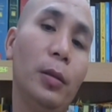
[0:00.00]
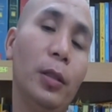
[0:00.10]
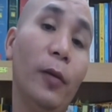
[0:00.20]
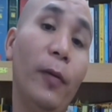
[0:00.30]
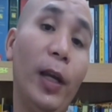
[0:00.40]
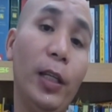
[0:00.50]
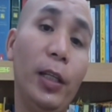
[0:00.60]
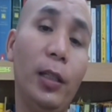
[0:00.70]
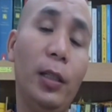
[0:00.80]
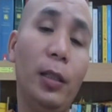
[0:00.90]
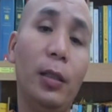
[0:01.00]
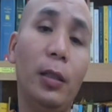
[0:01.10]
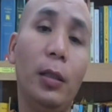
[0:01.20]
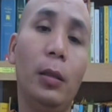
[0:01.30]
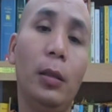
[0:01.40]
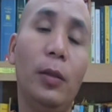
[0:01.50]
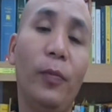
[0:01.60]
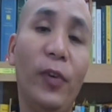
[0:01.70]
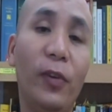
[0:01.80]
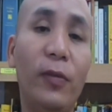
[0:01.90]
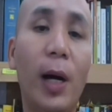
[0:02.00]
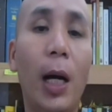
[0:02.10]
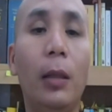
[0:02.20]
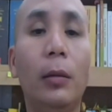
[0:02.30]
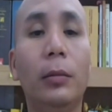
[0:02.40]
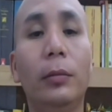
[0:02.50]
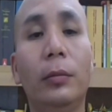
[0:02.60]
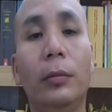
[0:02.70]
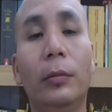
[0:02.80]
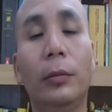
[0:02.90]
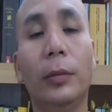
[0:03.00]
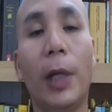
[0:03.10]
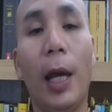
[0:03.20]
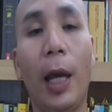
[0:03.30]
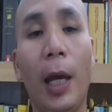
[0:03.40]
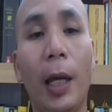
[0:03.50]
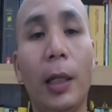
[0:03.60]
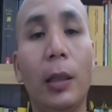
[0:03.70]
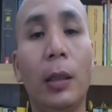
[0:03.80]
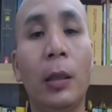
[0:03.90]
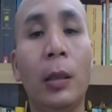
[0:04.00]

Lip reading: the very profound and